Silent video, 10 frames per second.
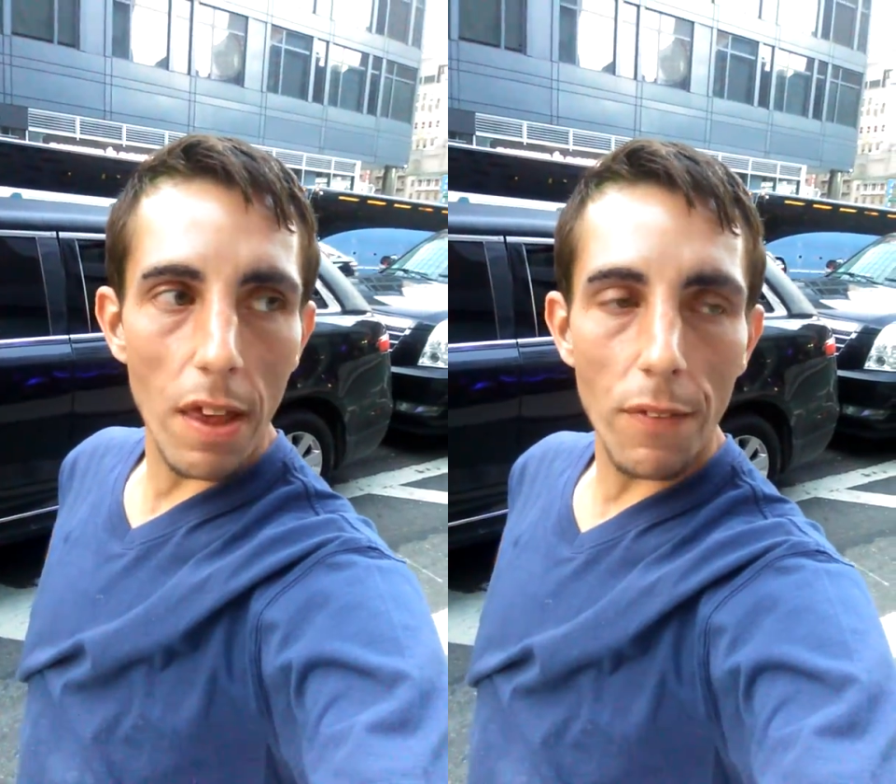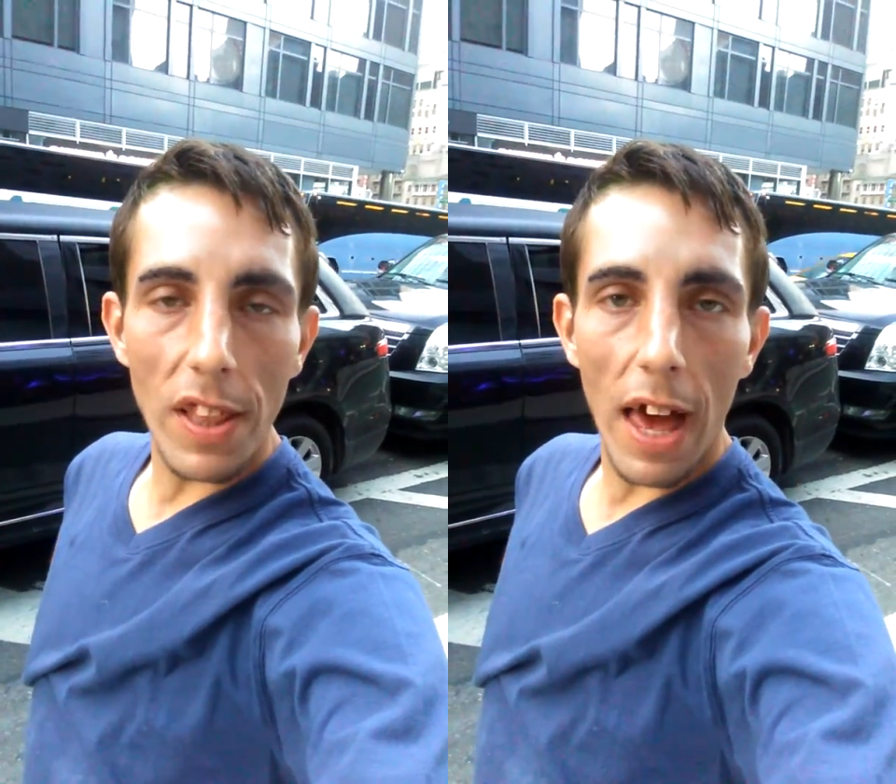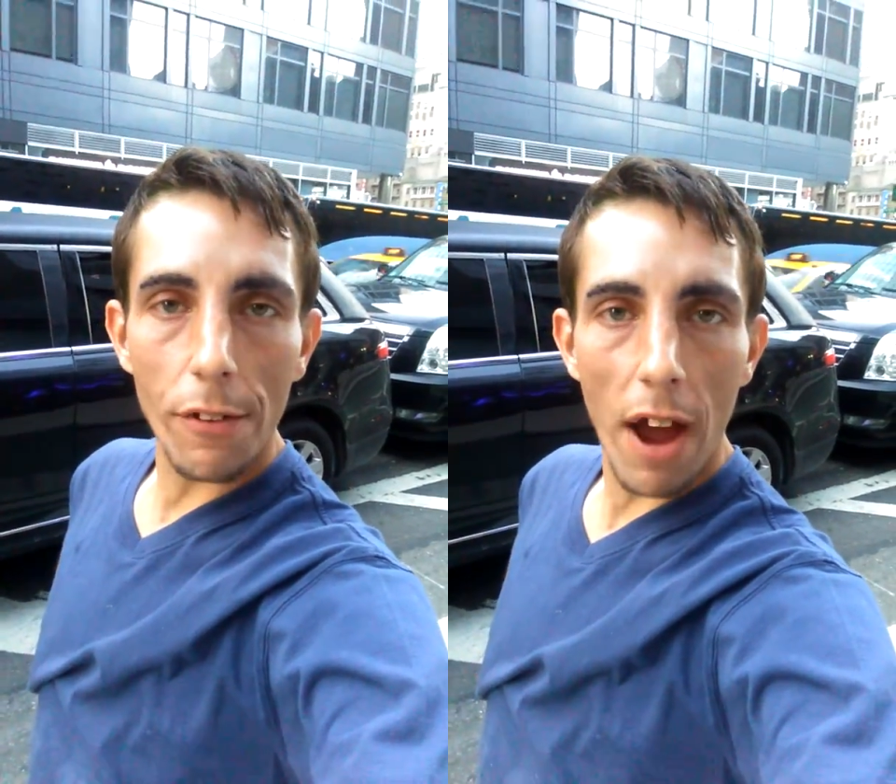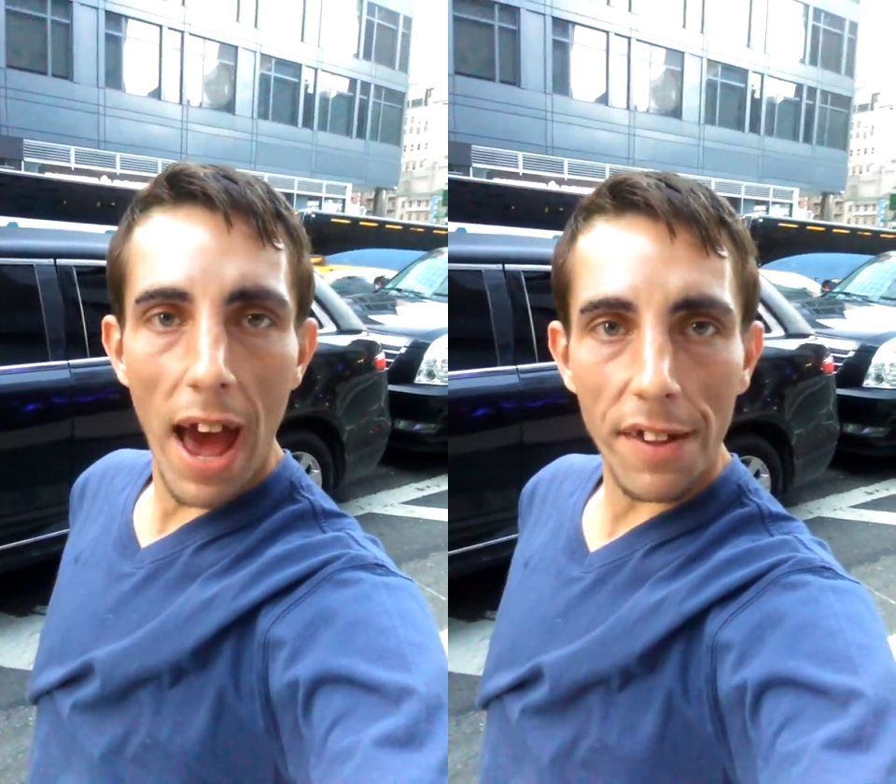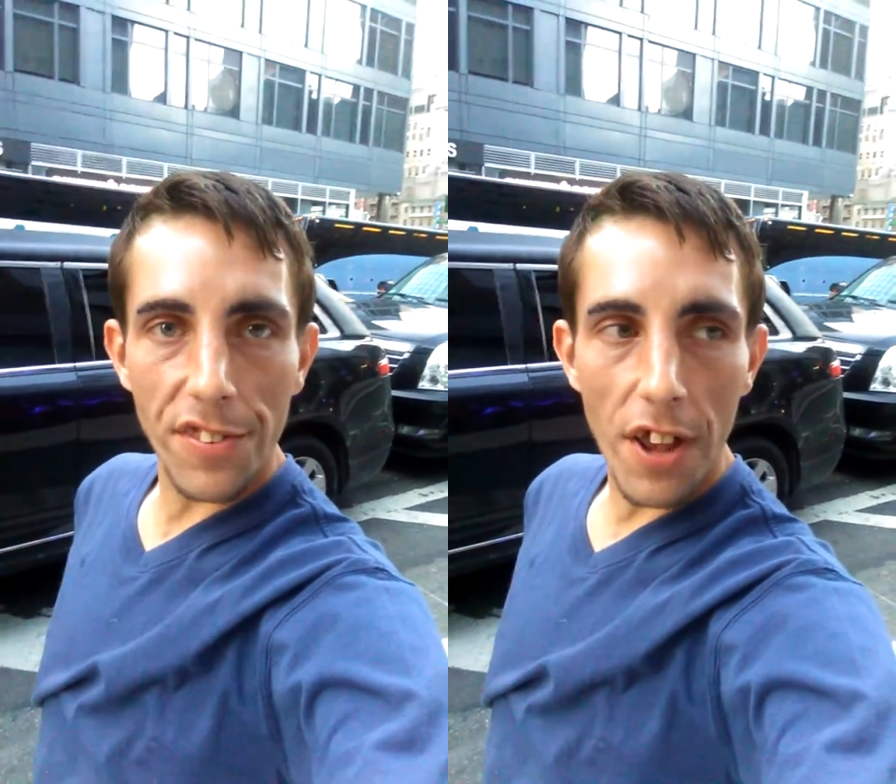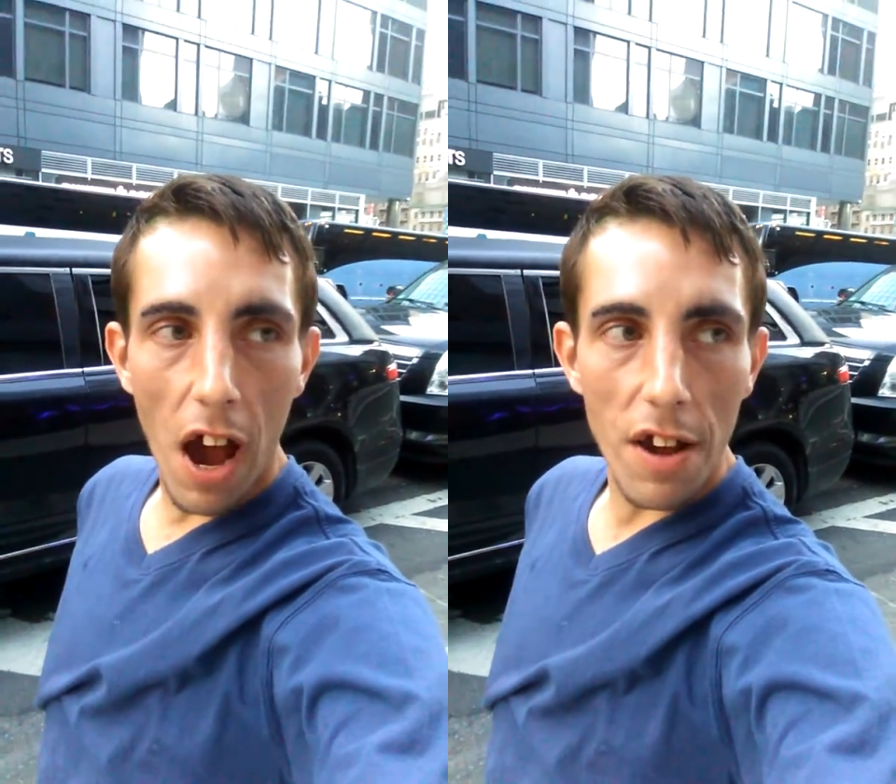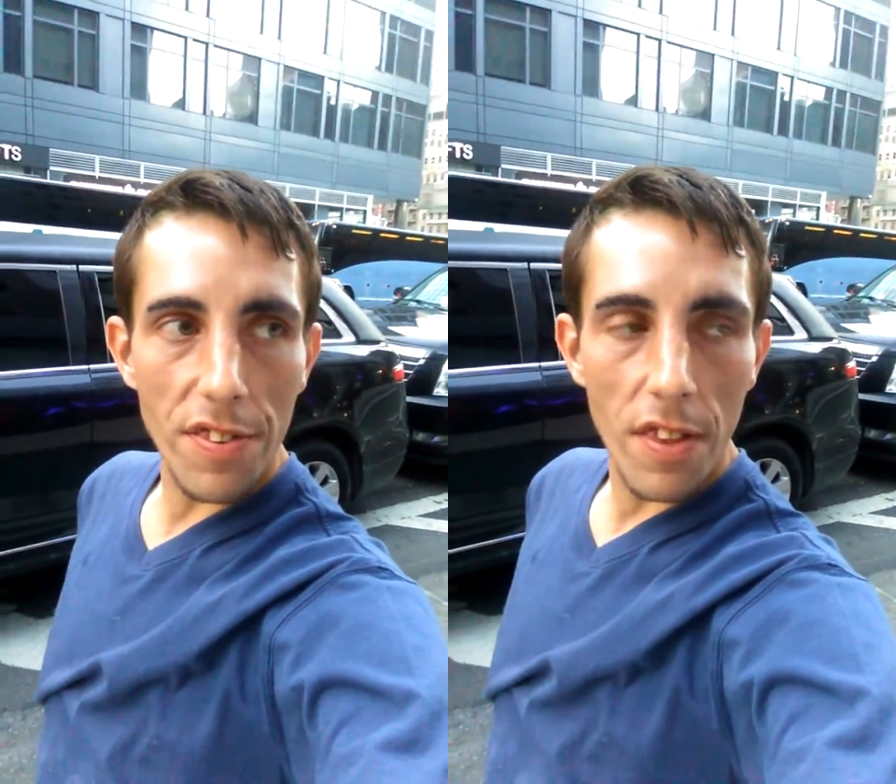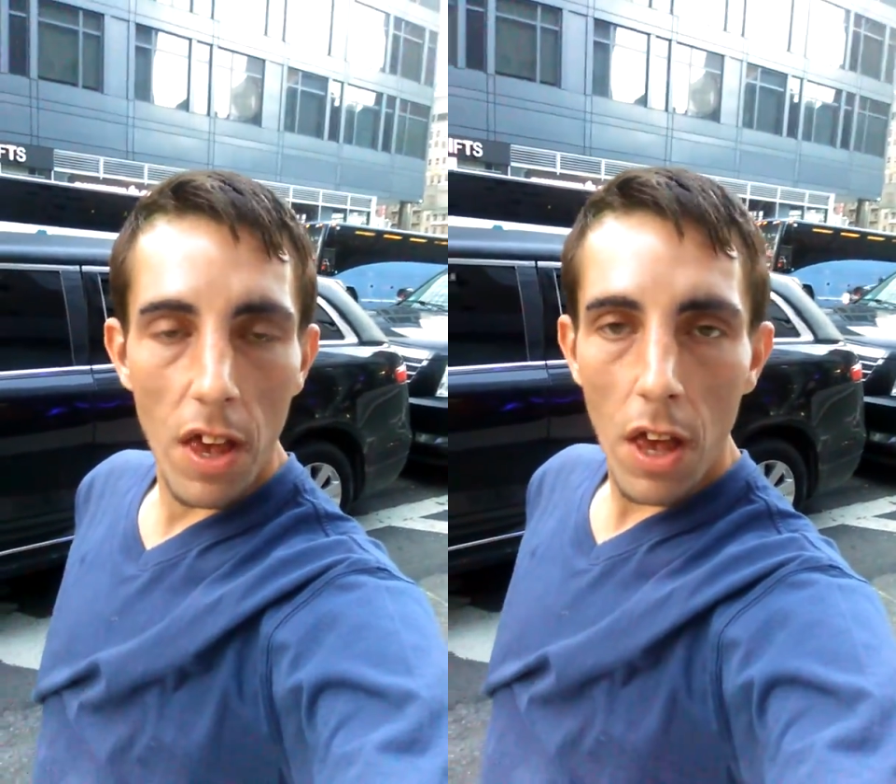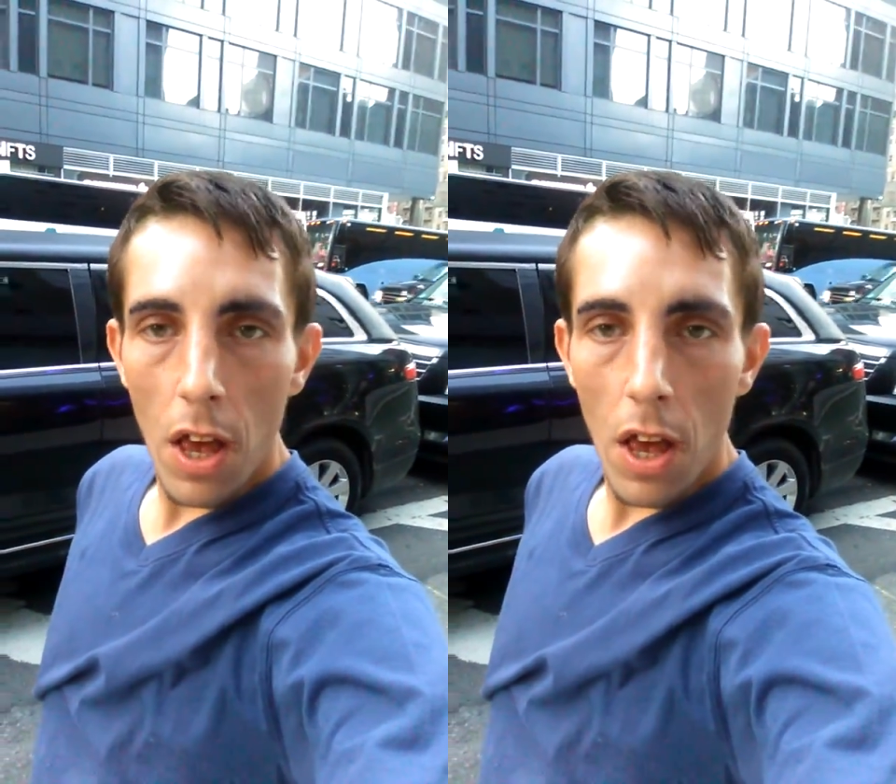living like rock stars?